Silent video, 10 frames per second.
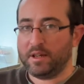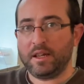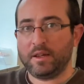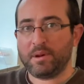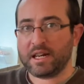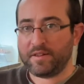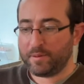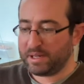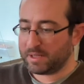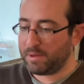You might have the
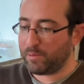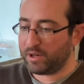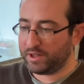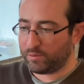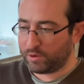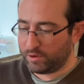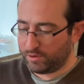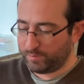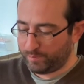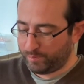best memory in the
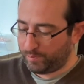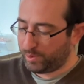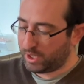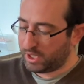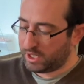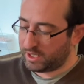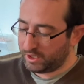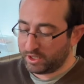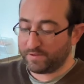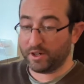world, but you're
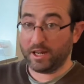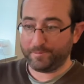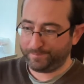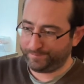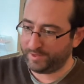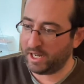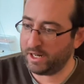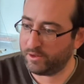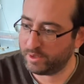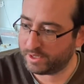gonna forget. I
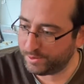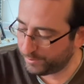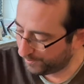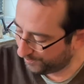always do.